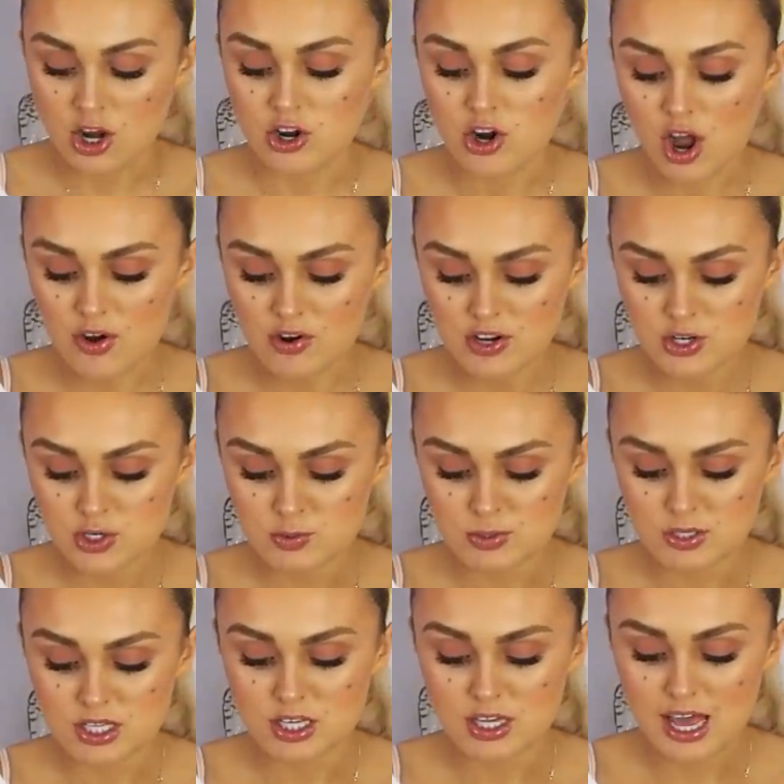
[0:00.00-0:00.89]
nourished
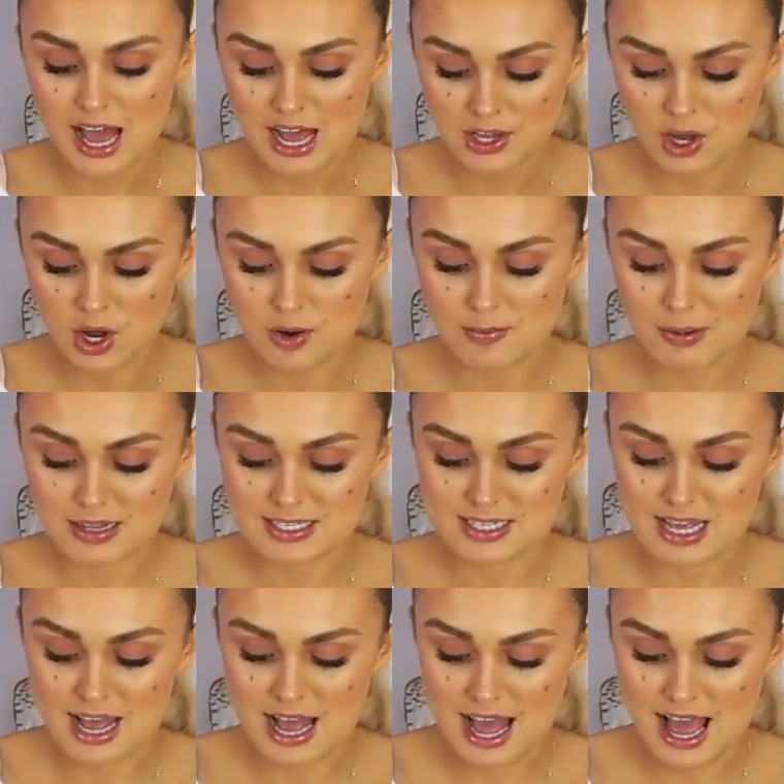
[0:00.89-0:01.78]
with cacao
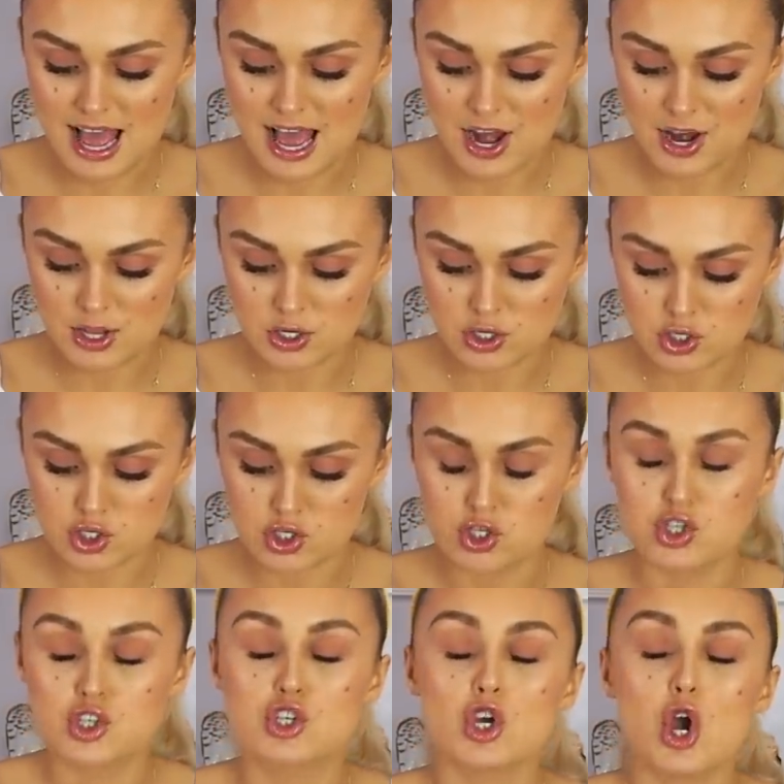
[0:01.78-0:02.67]
butter and
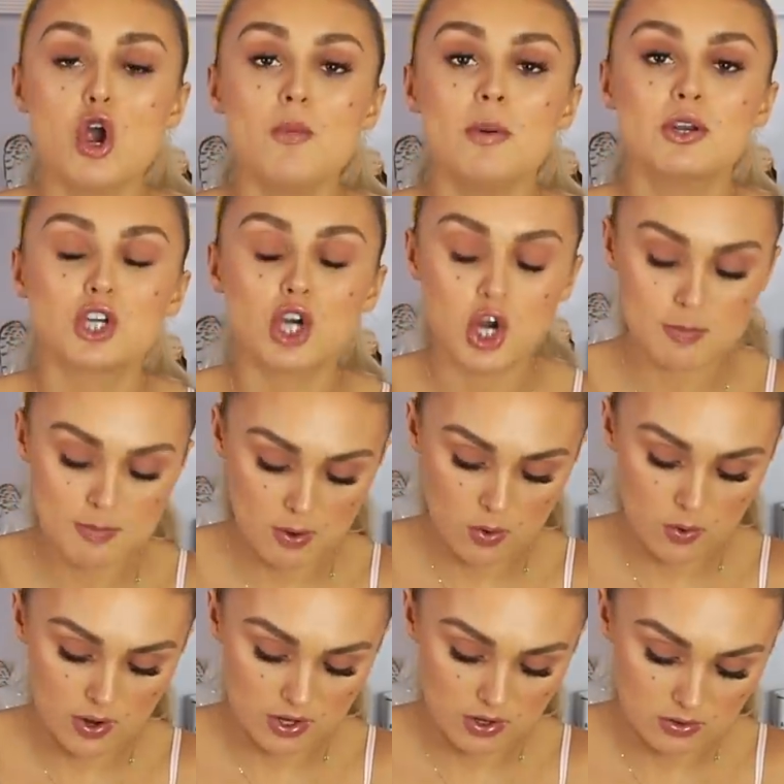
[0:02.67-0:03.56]
jojoba
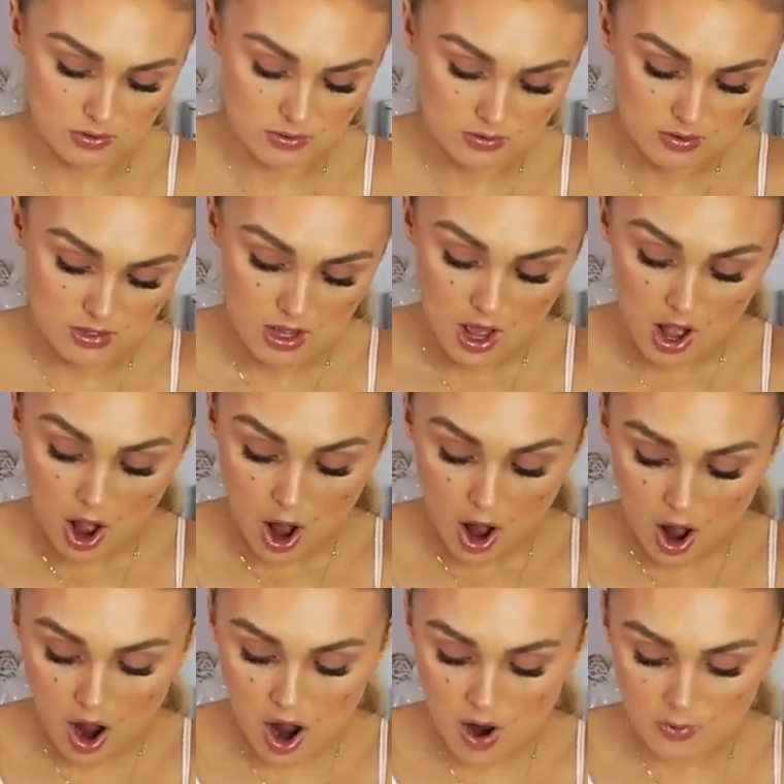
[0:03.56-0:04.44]
jojoba oil.
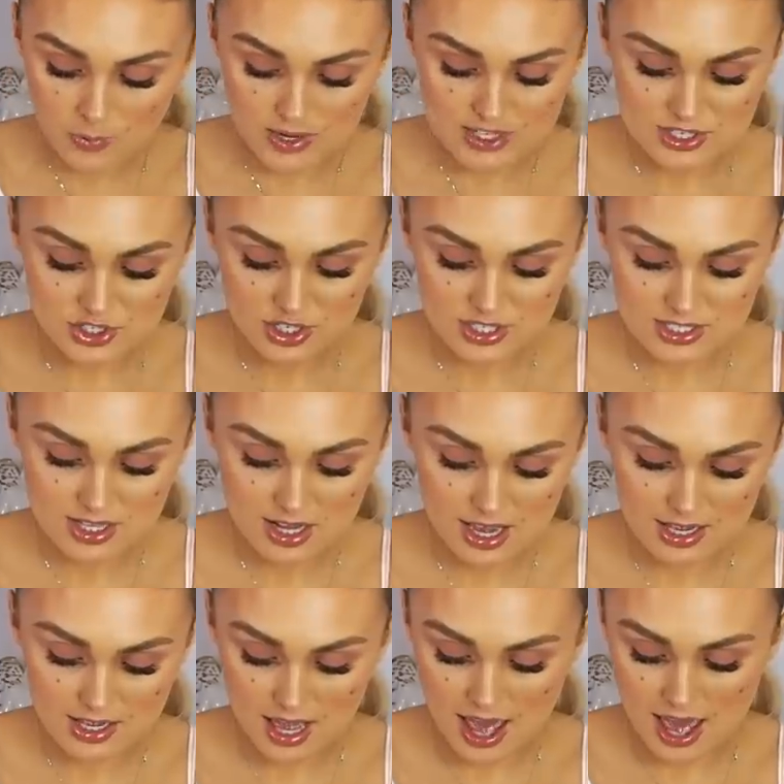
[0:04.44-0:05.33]
Oh, it's just
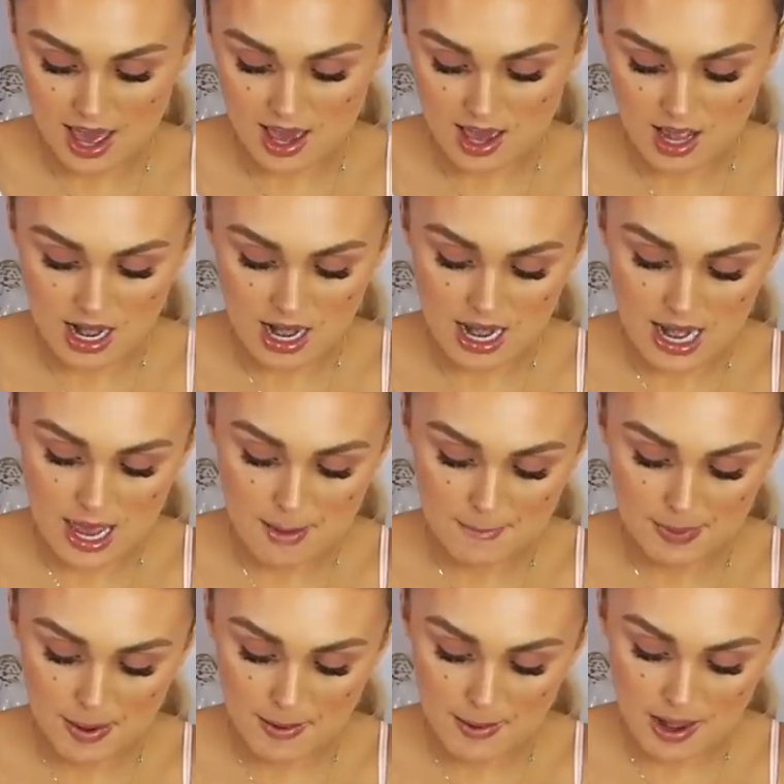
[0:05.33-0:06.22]
like a
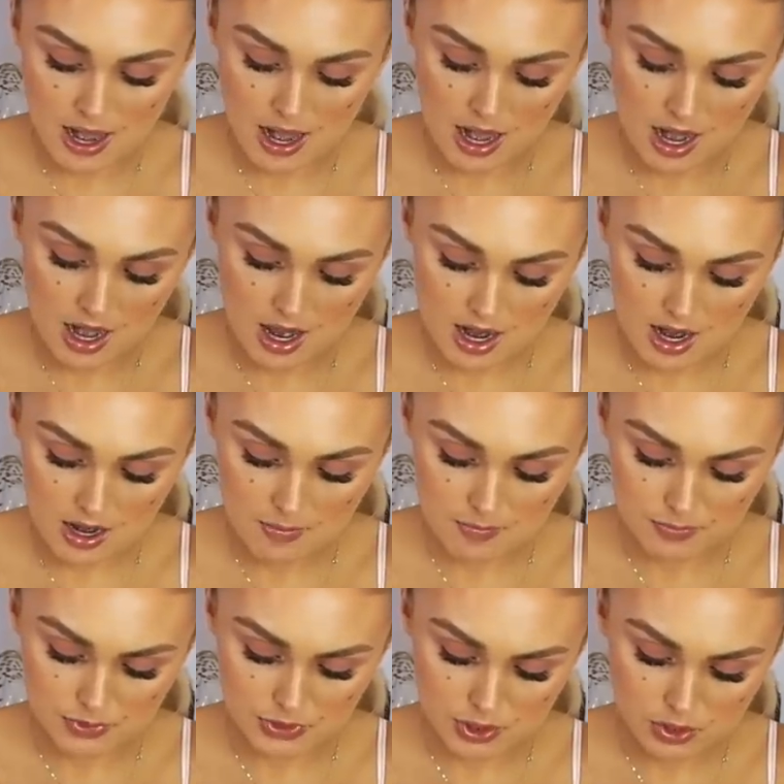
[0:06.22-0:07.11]
lip, uh,
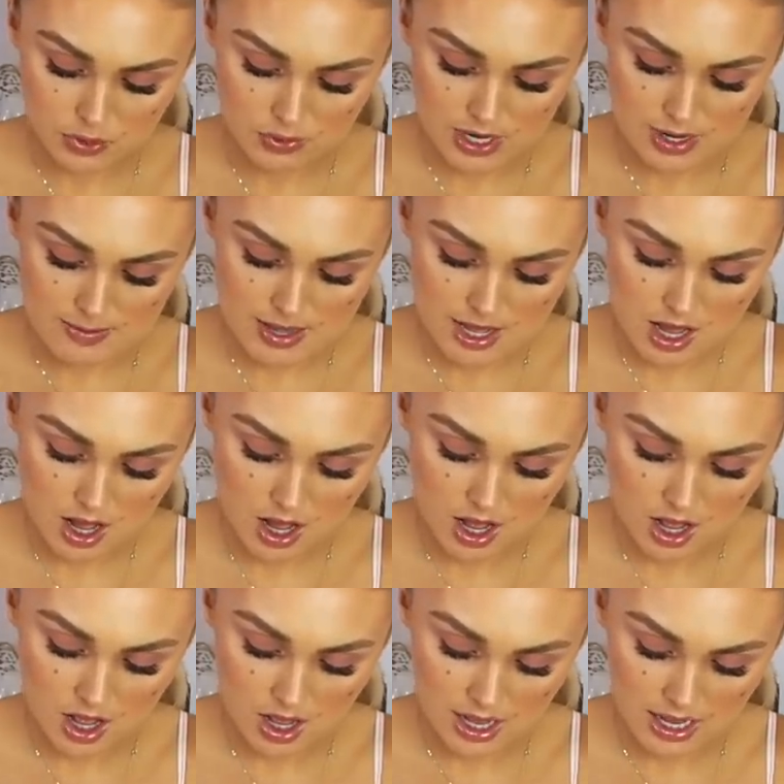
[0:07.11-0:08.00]
creamy
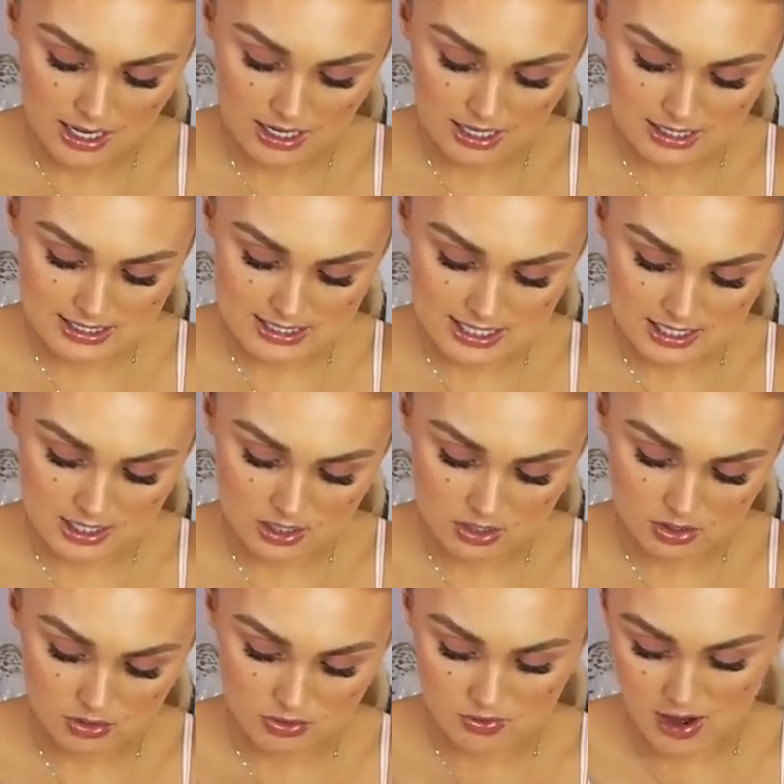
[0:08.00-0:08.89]
highlighting
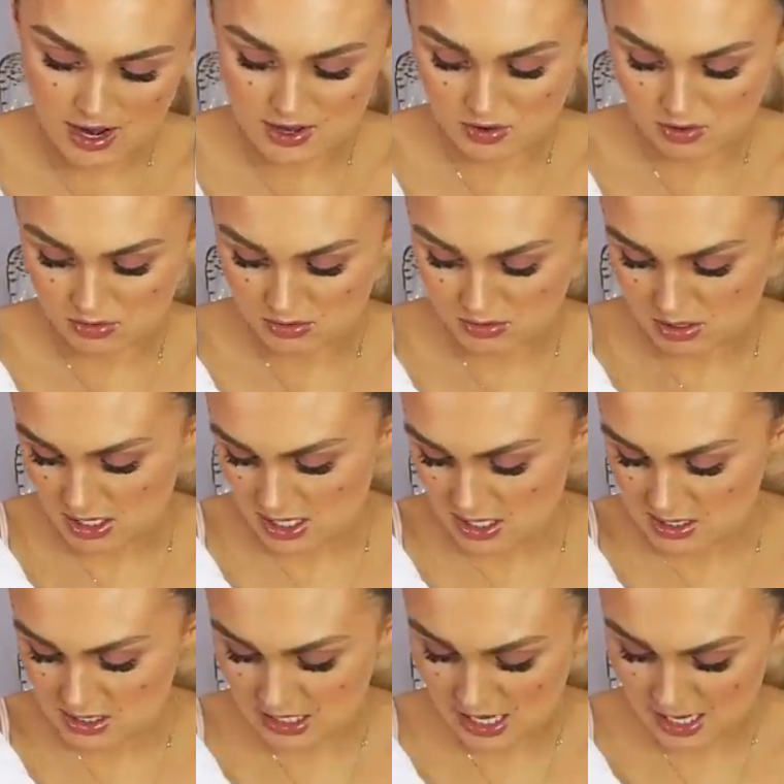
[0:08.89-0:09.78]
crayon. It
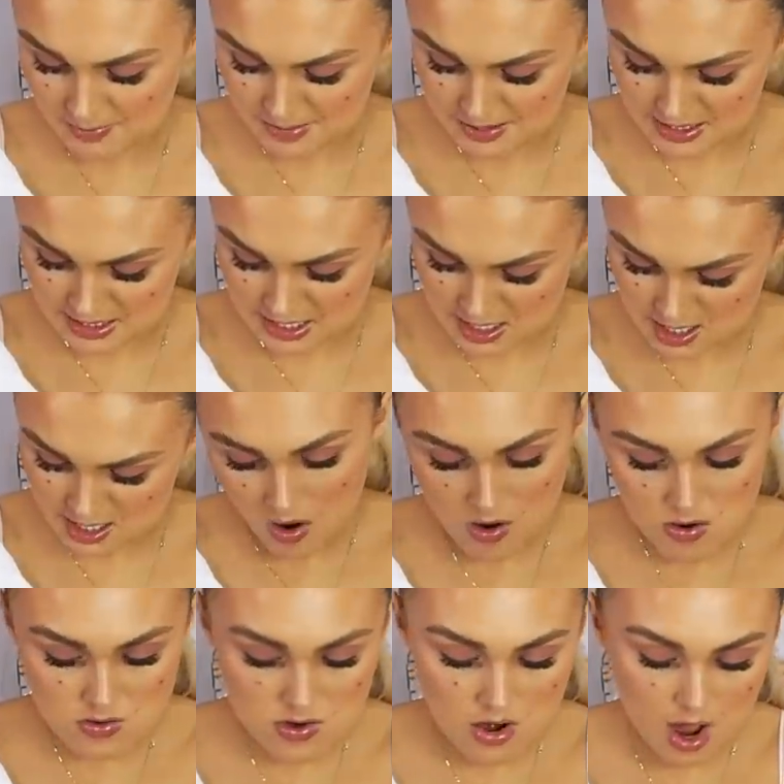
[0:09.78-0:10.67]
is lip, isn't it?
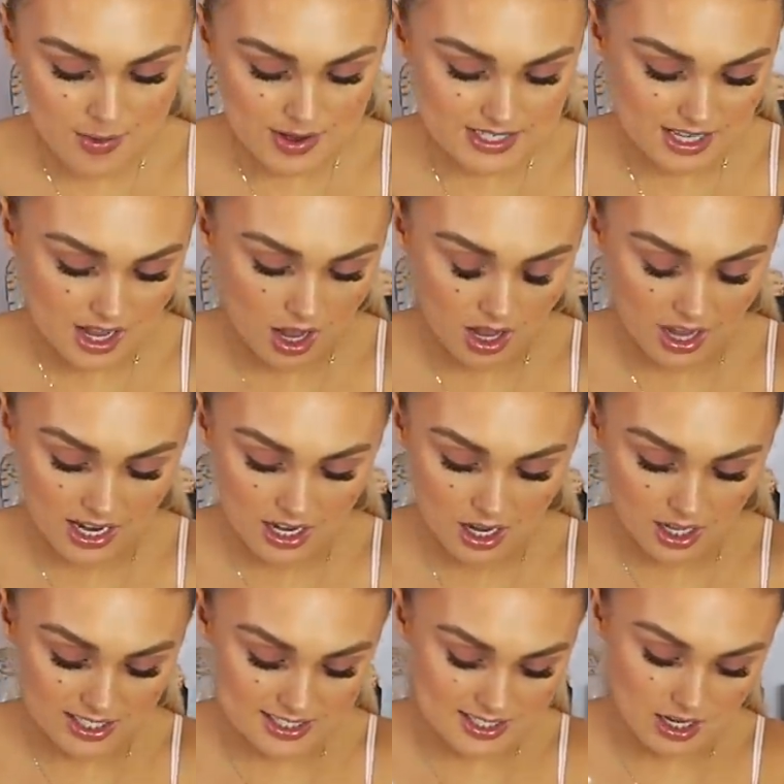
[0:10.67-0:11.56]
Oh no, it's a
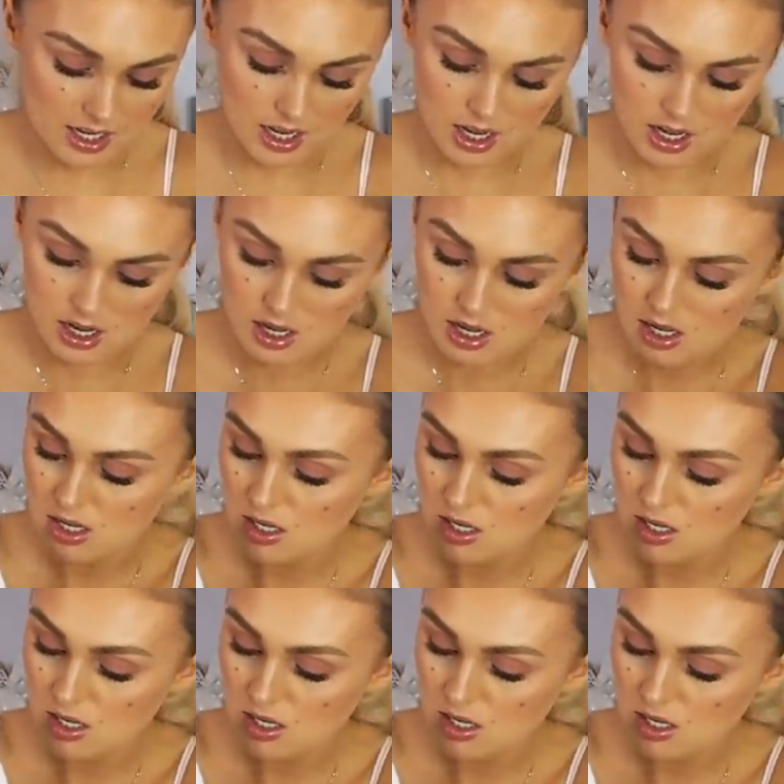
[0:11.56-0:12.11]
highlighter.